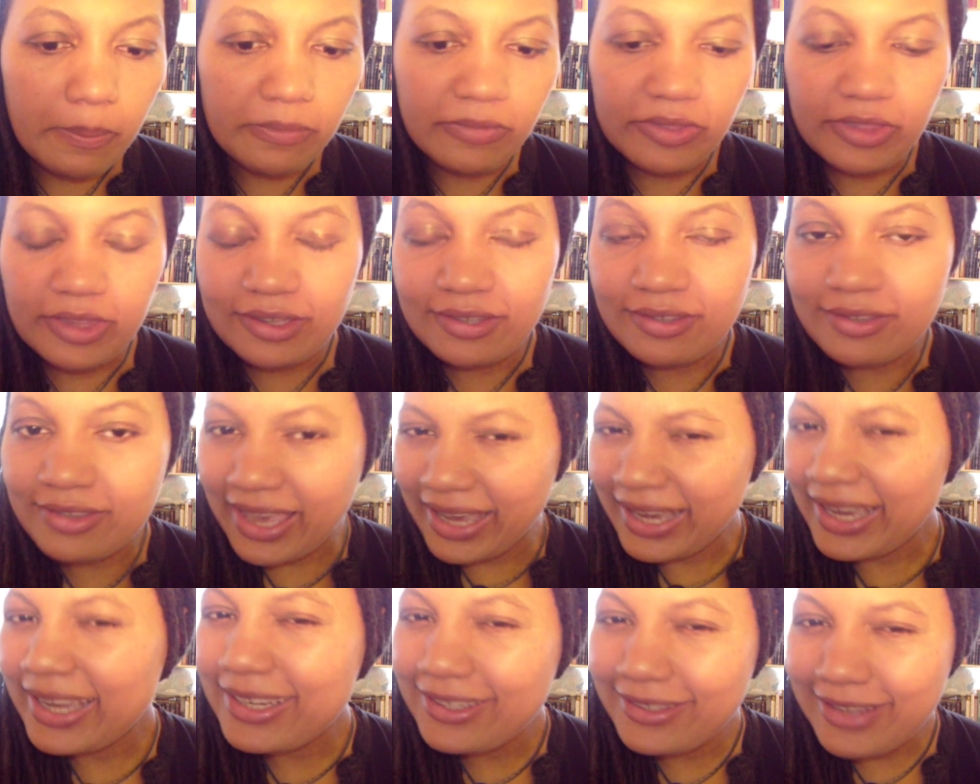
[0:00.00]
the
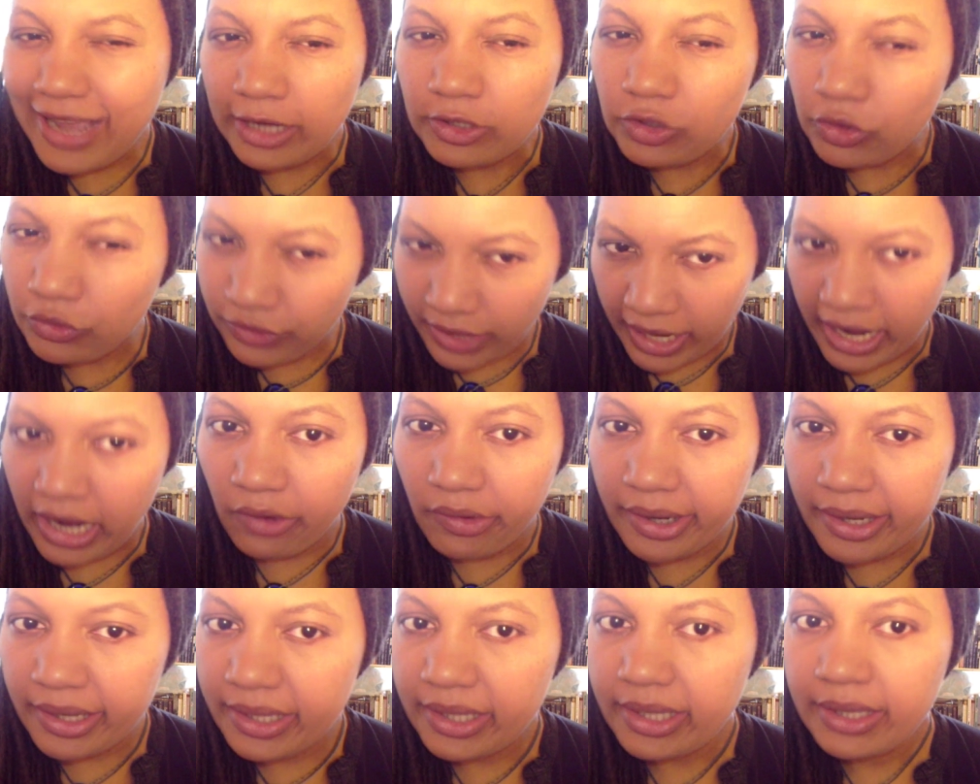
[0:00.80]
second Doctor's
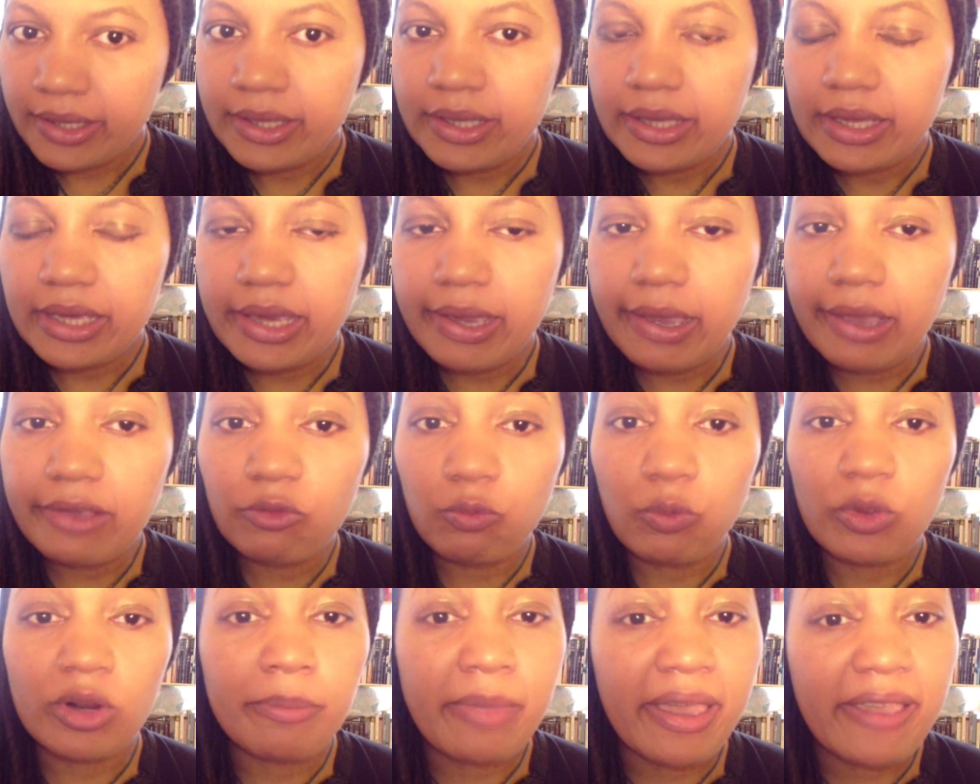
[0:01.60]
era
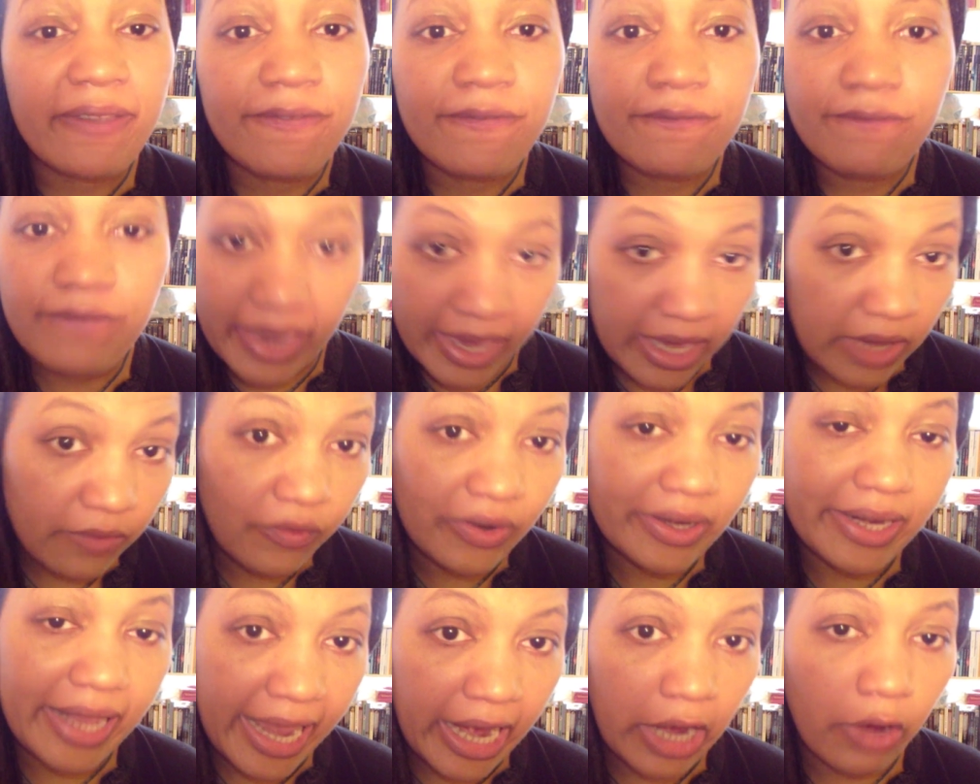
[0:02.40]
is one of my
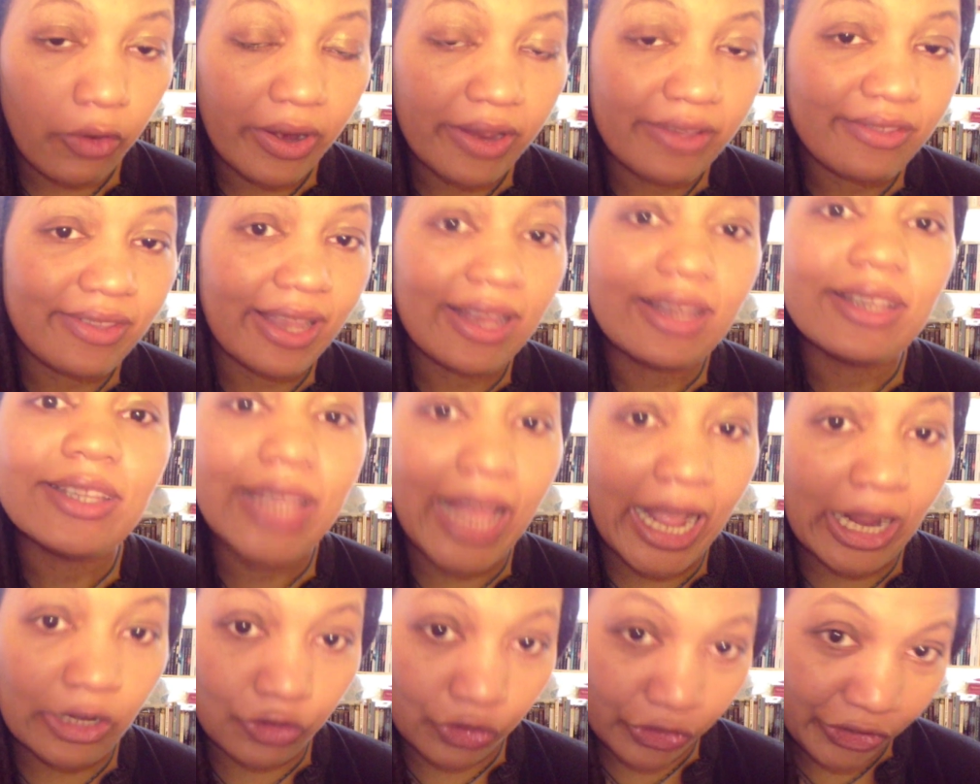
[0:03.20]
favorite eras in
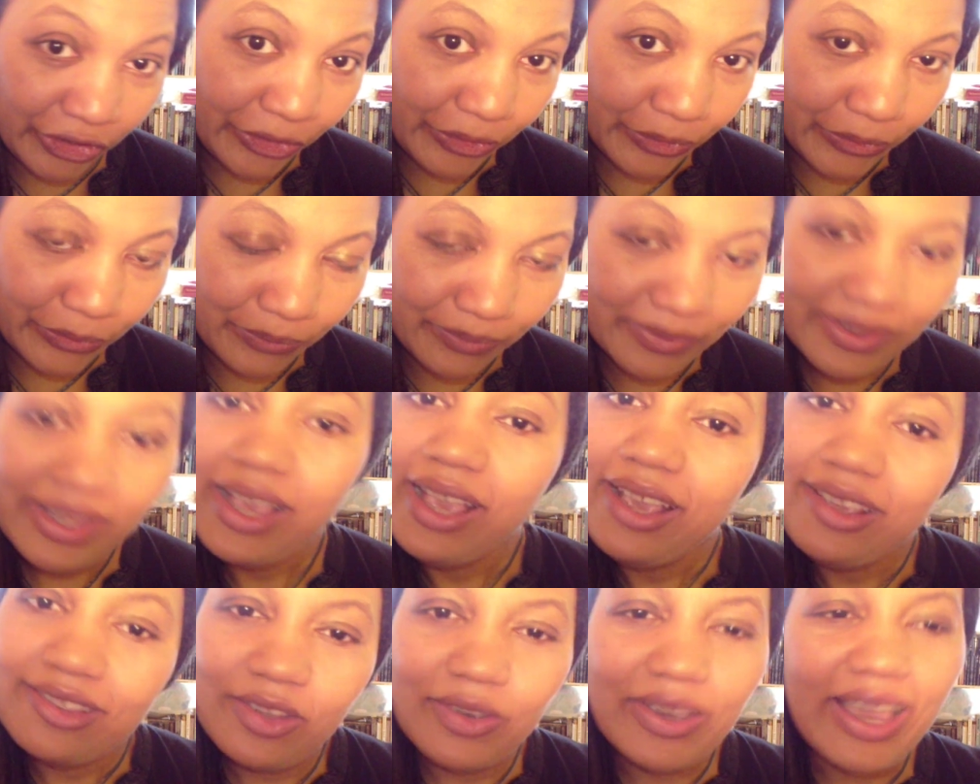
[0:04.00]
Doctor Who.
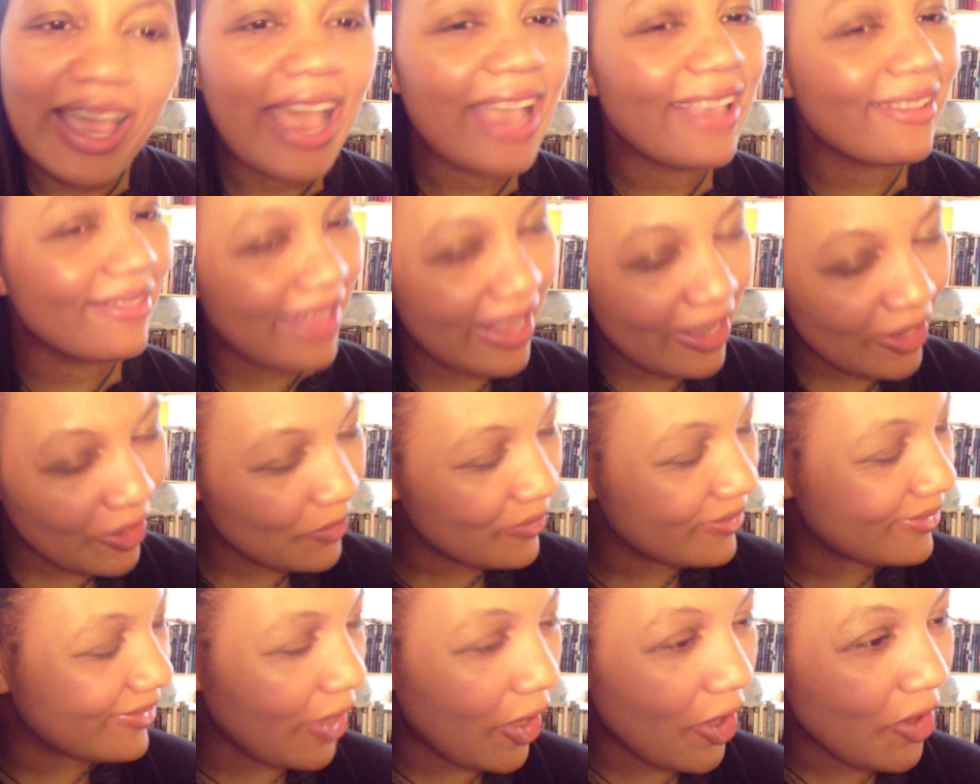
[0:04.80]
So guys, thank
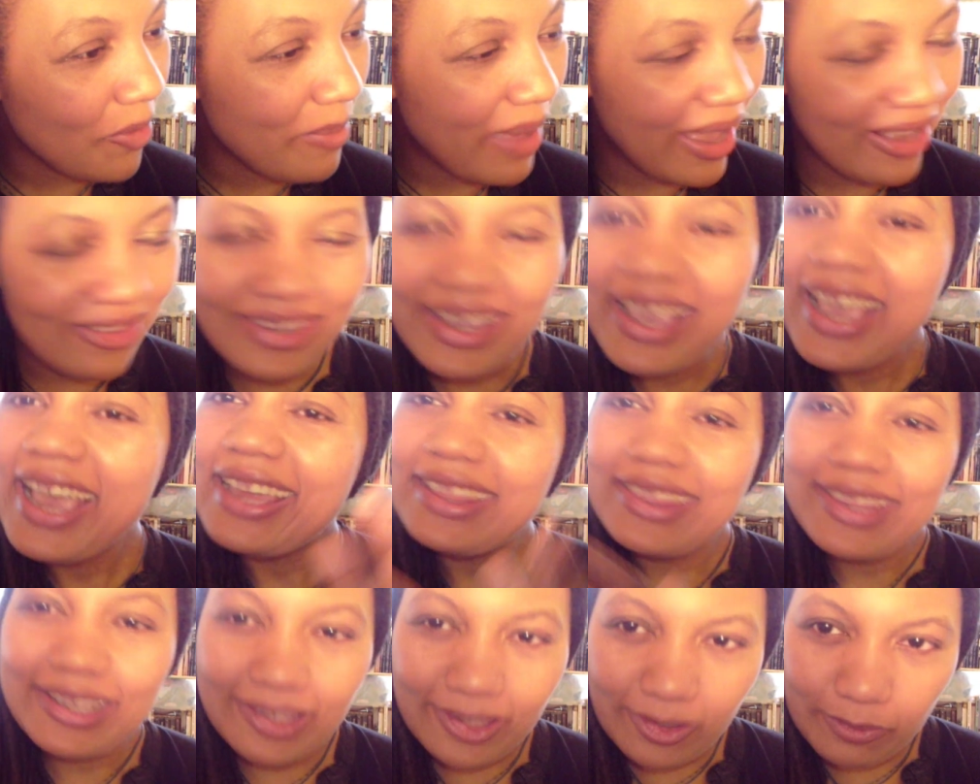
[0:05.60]
you so much.
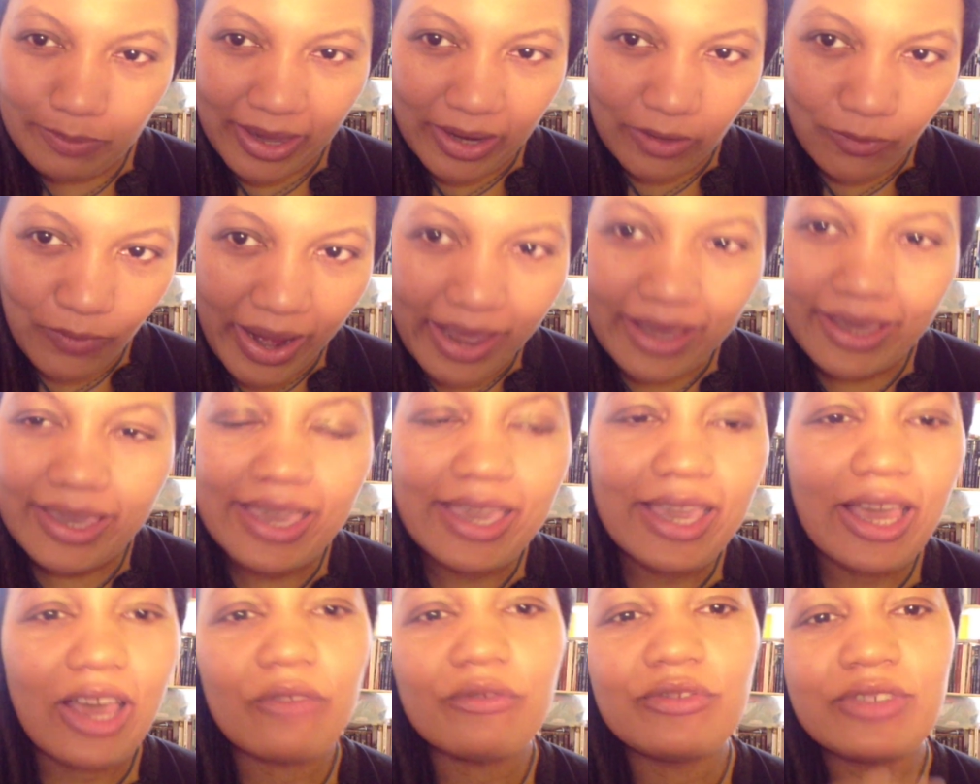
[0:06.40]
This is my
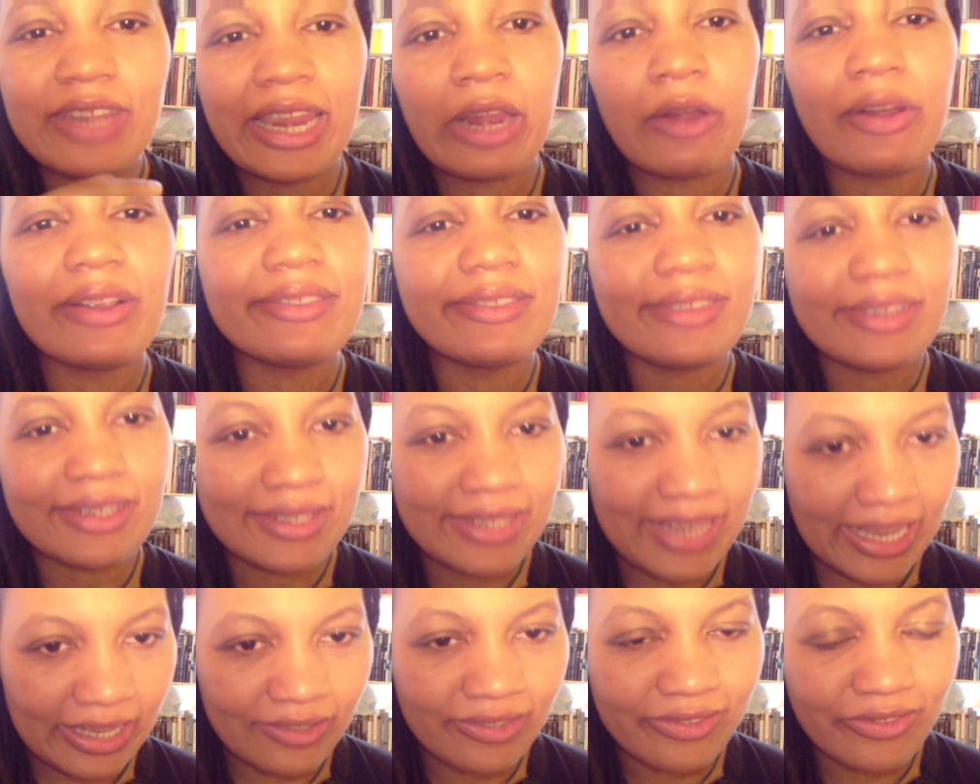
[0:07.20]
ranking of Terrance
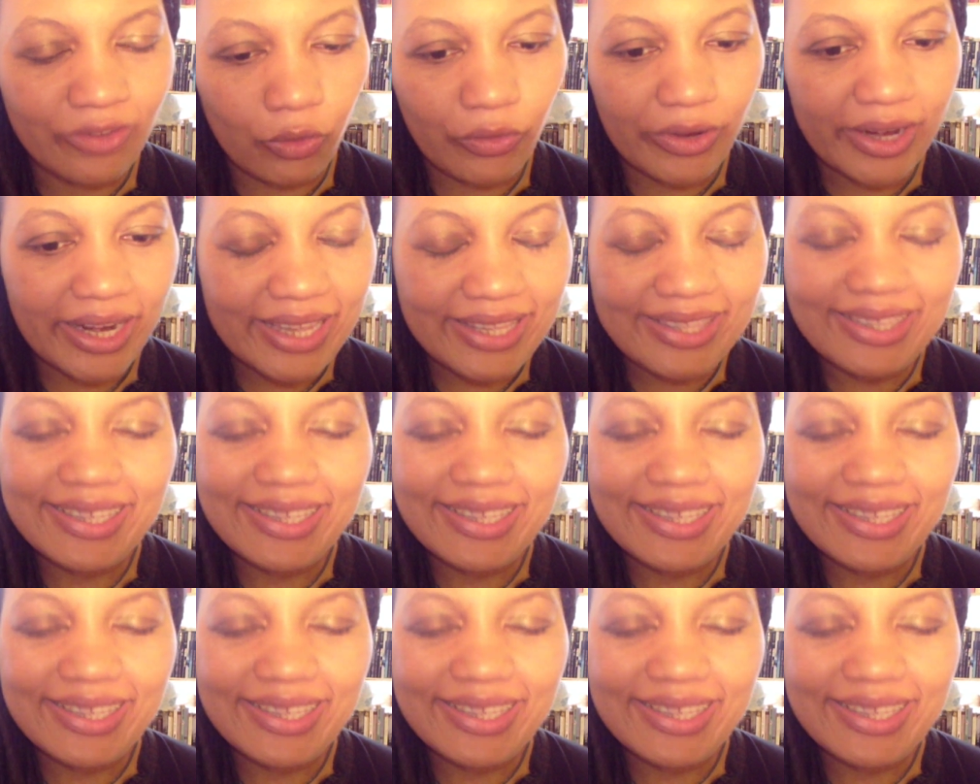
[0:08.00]
Dick stories.